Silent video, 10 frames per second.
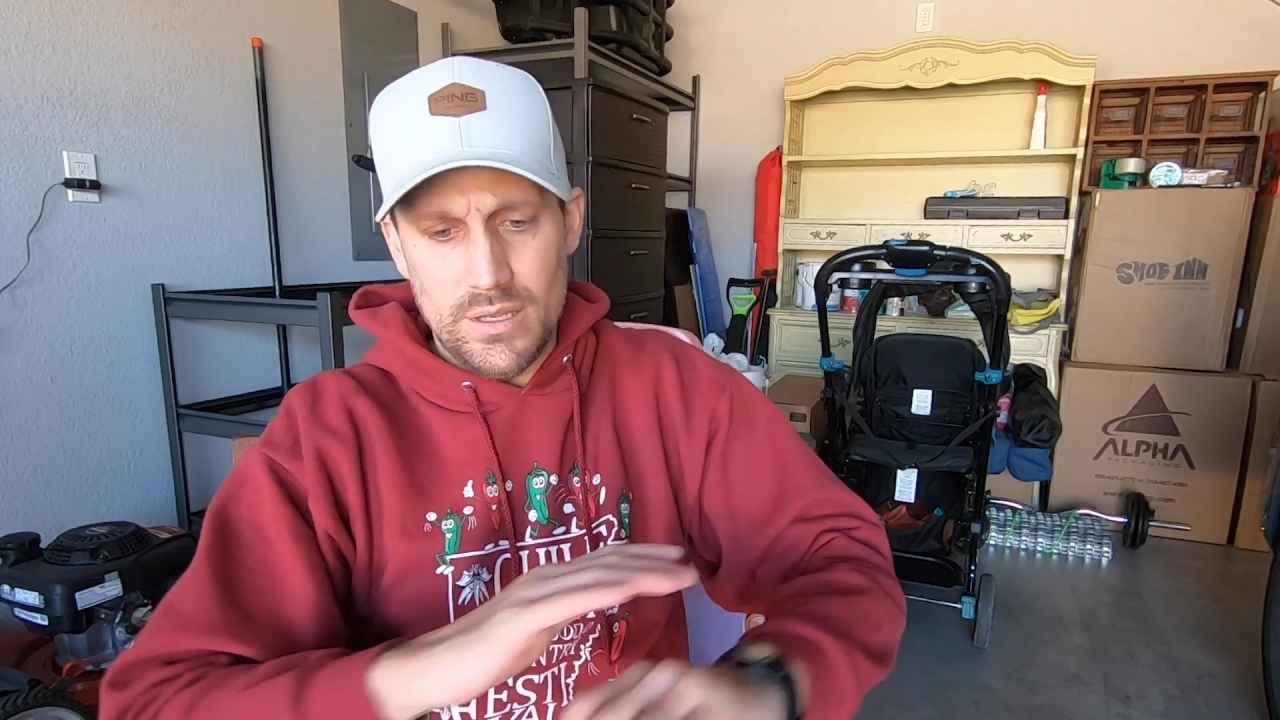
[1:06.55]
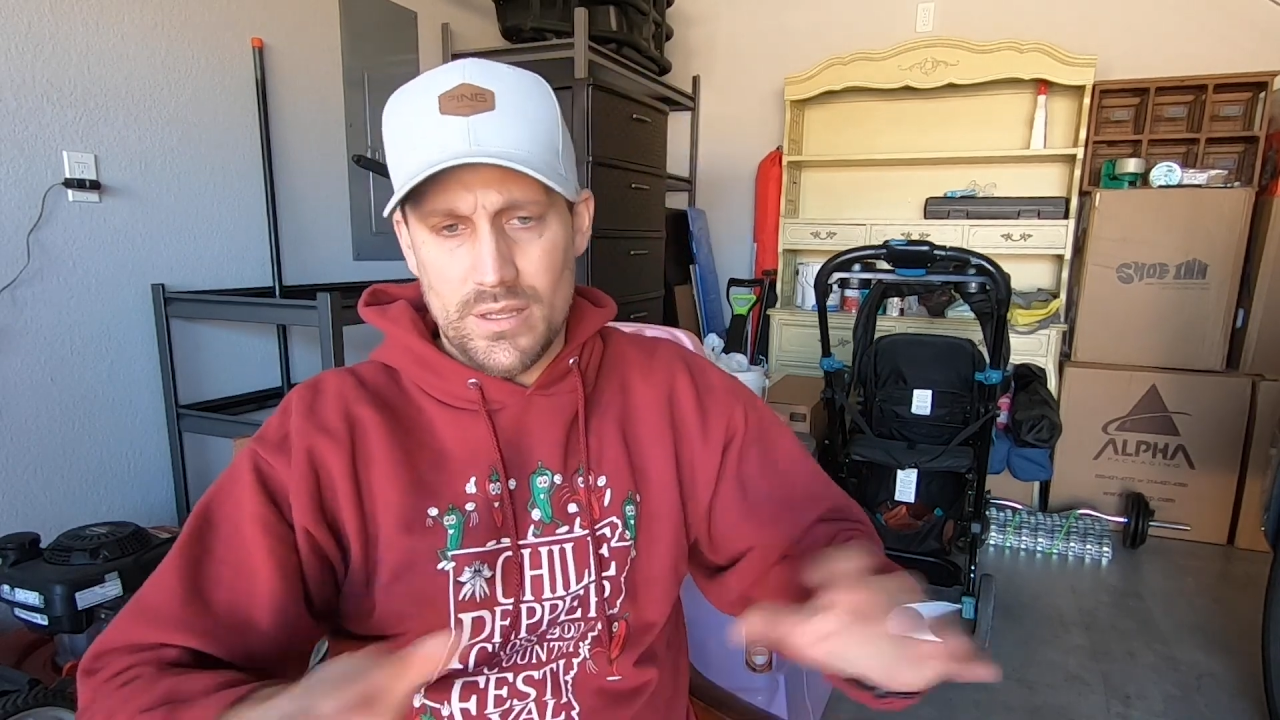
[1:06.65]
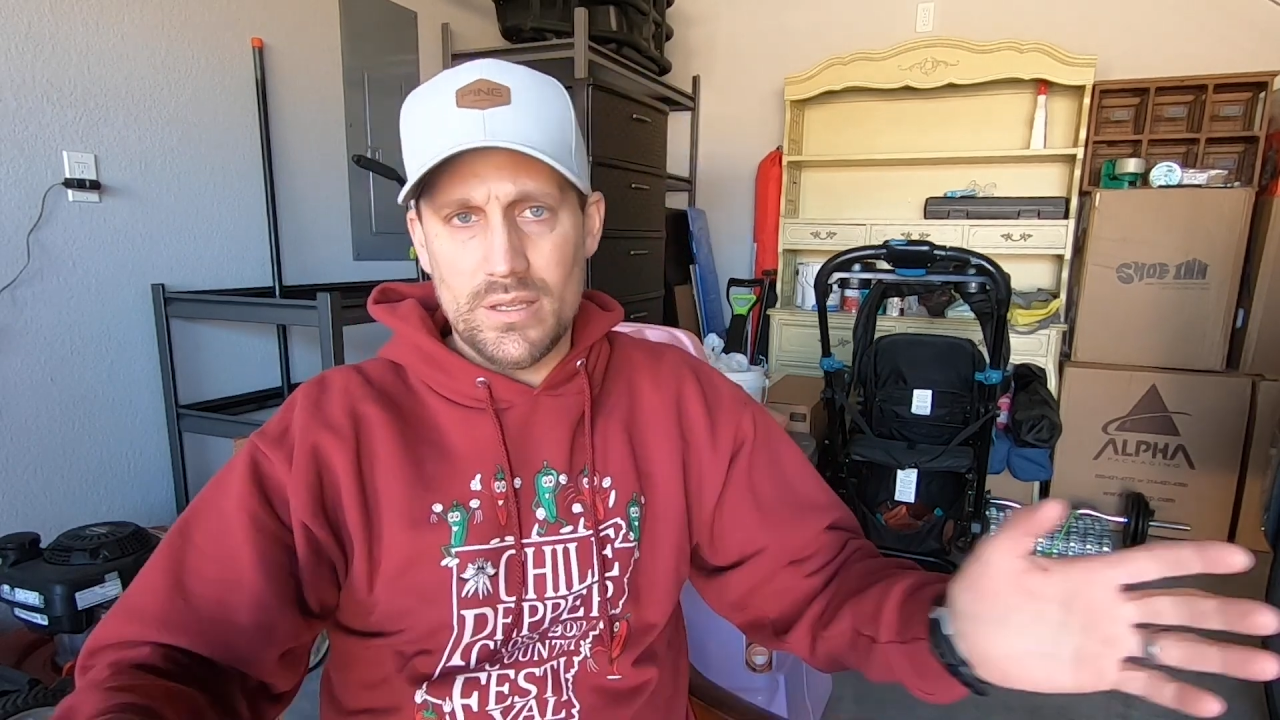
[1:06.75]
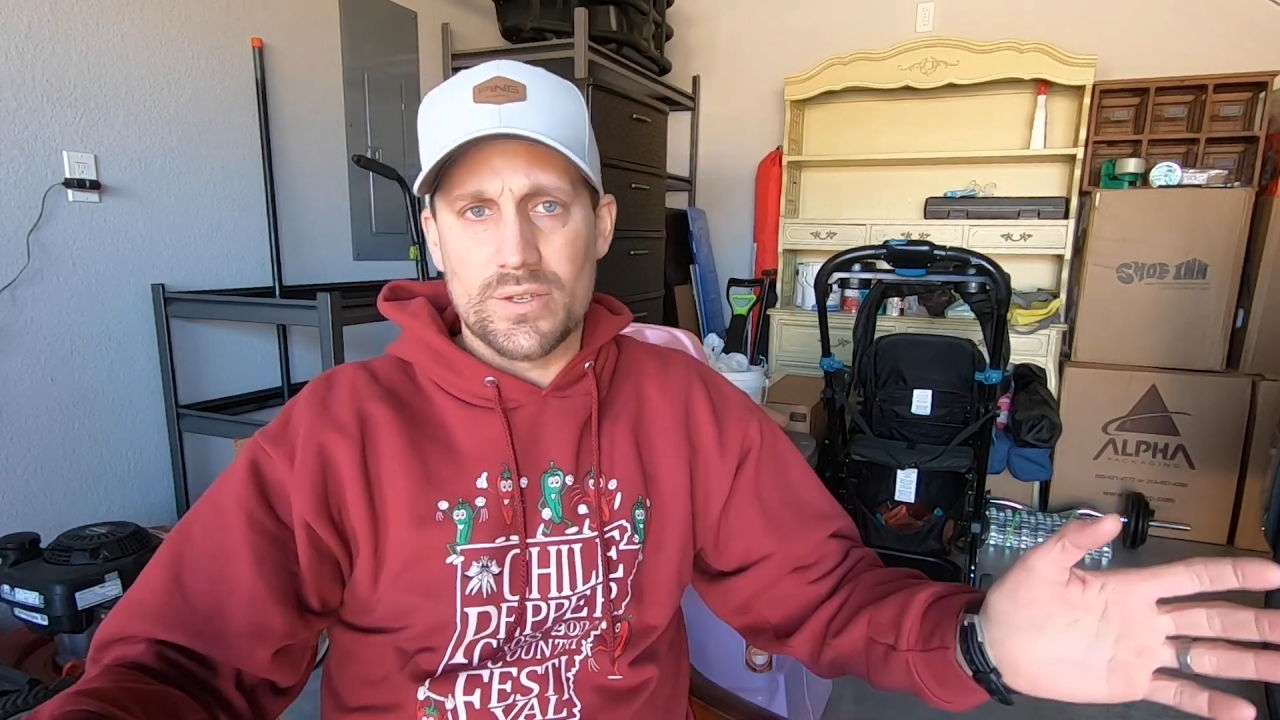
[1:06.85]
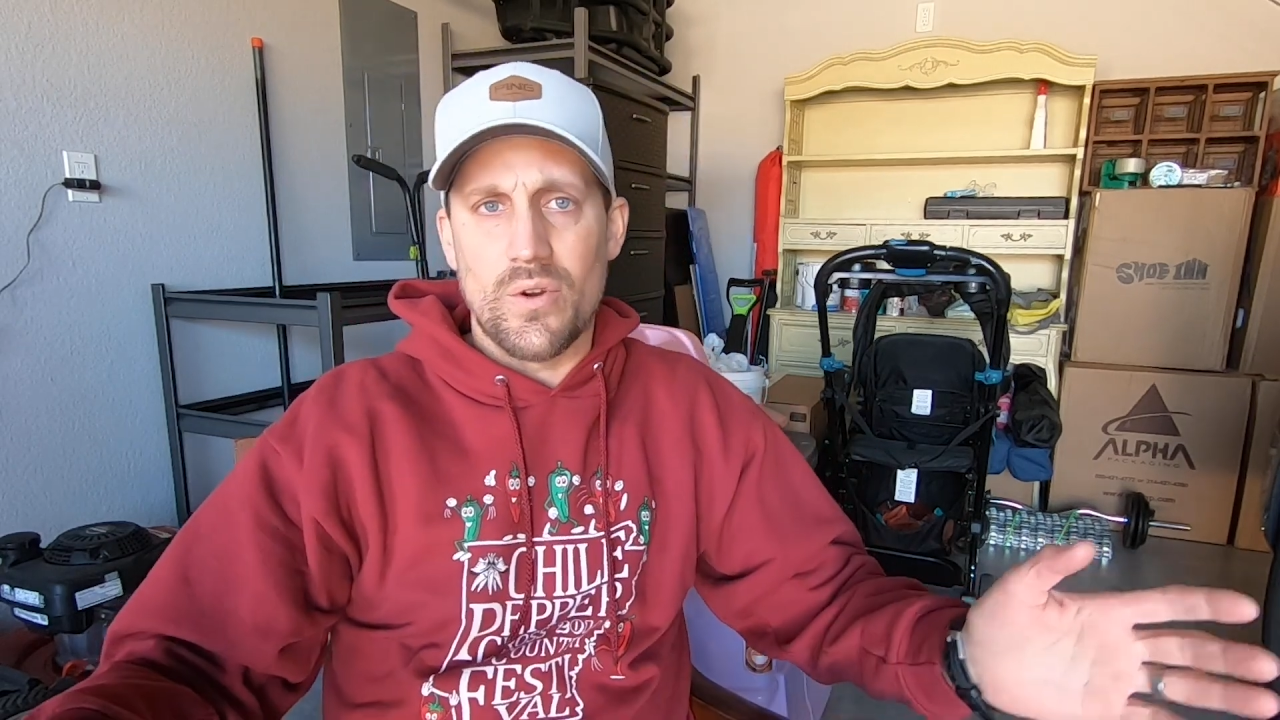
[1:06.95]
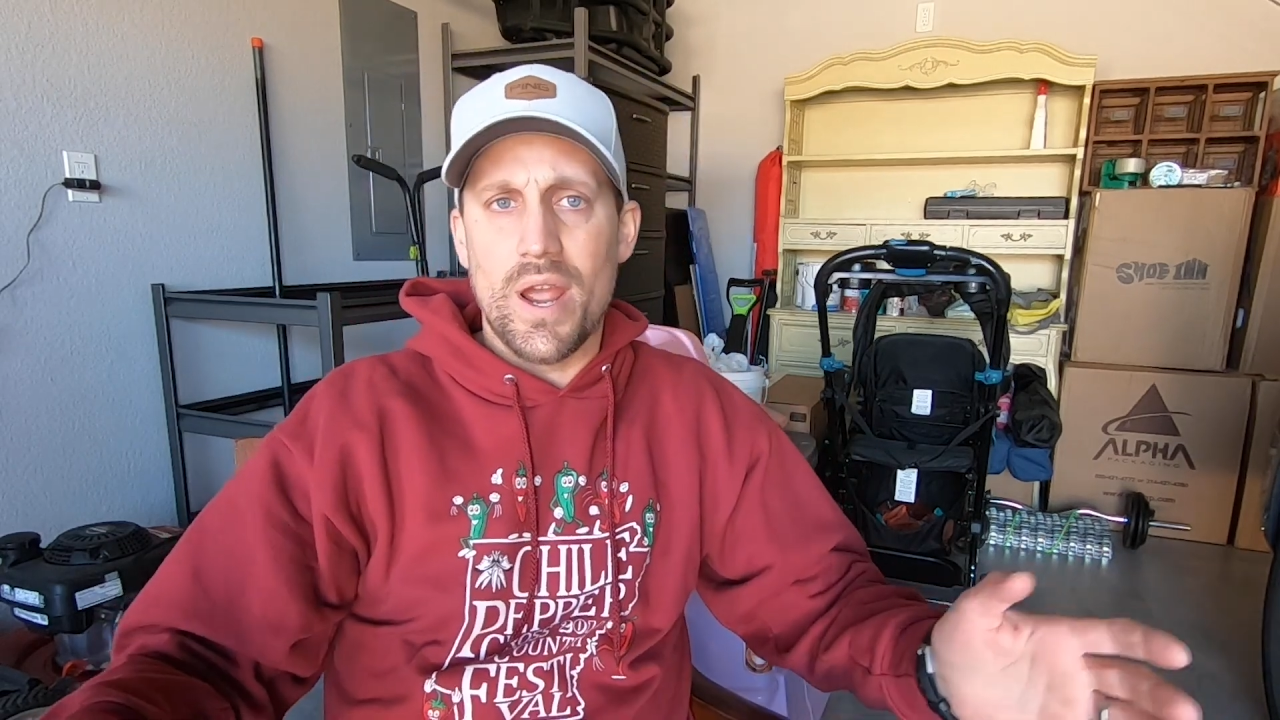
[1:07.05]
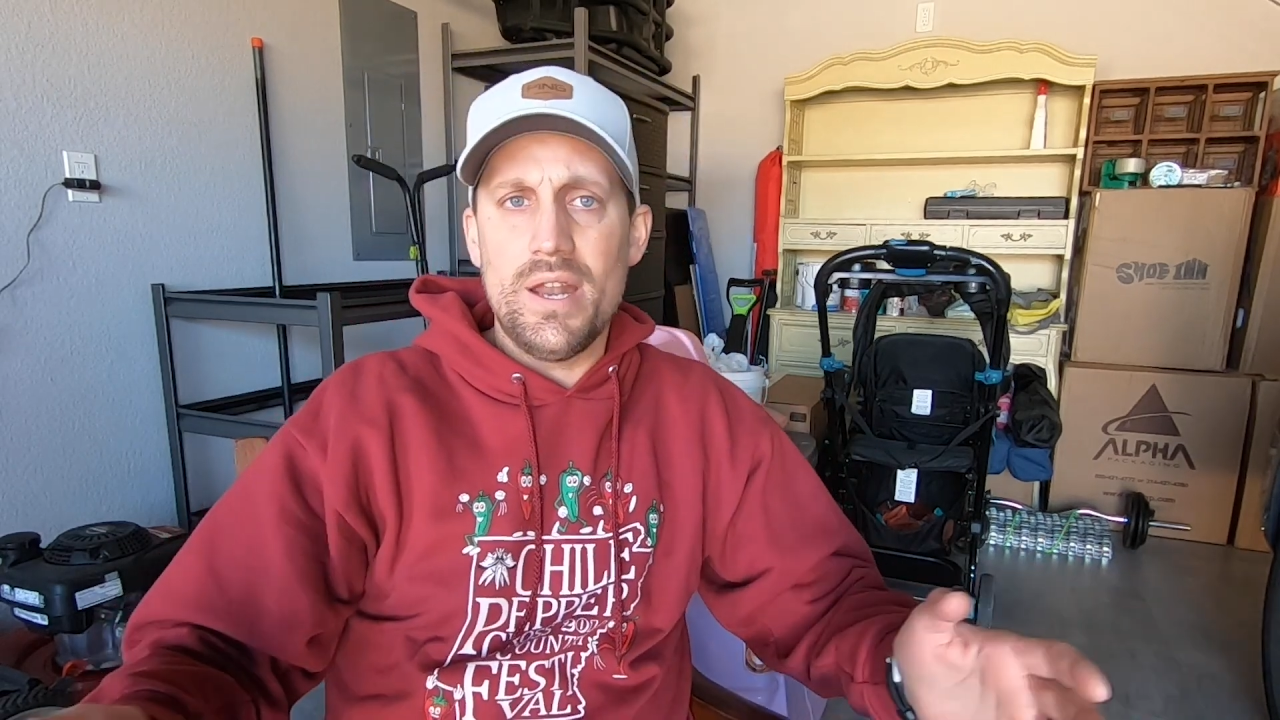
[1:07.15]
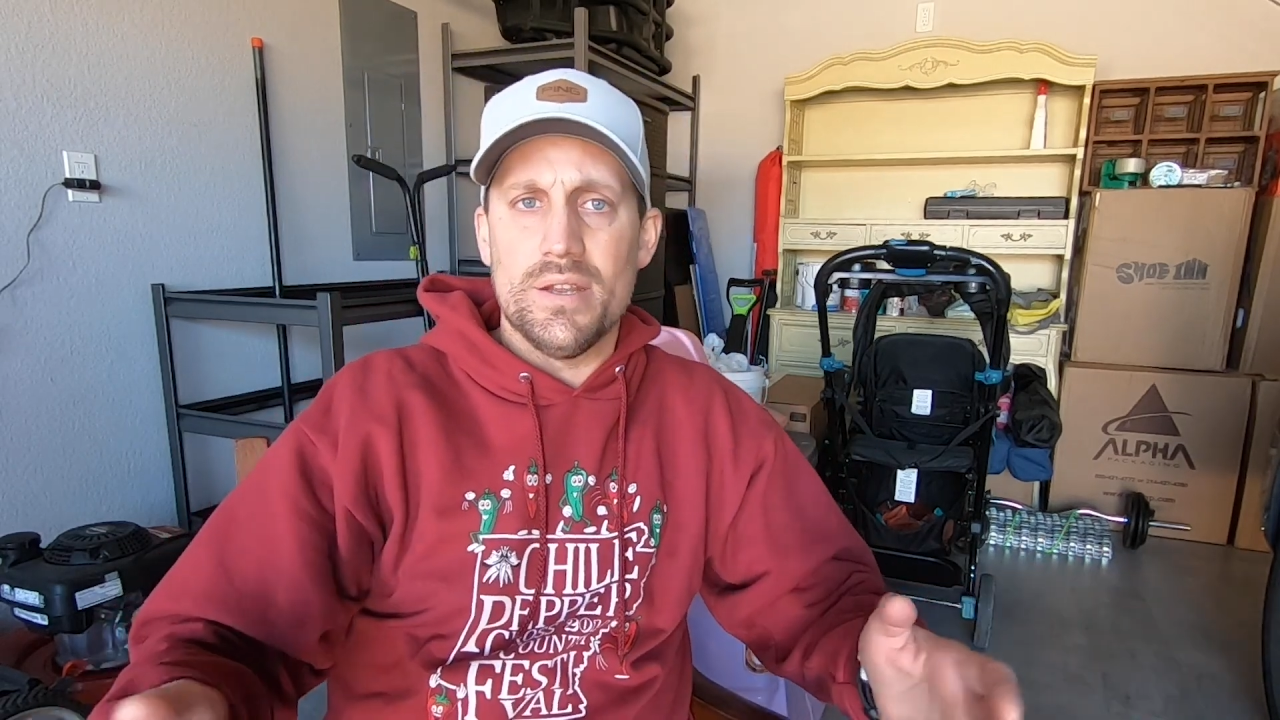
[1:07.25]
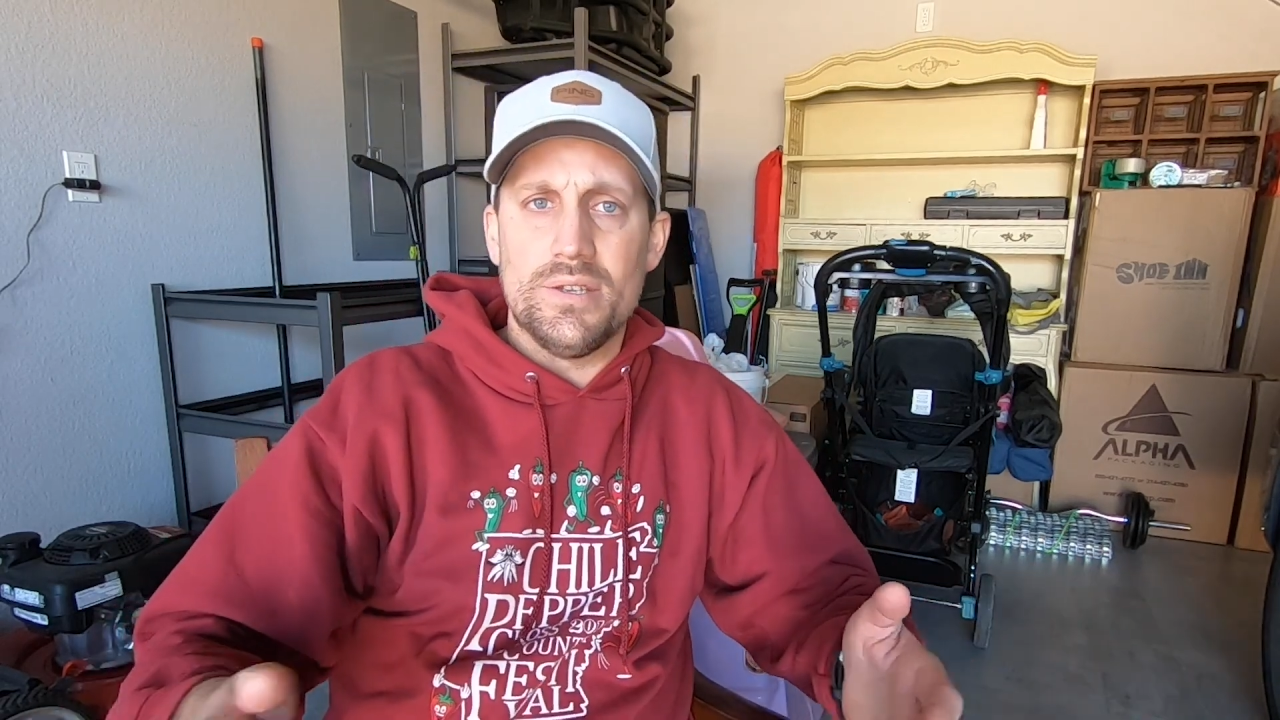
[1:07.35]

that's graded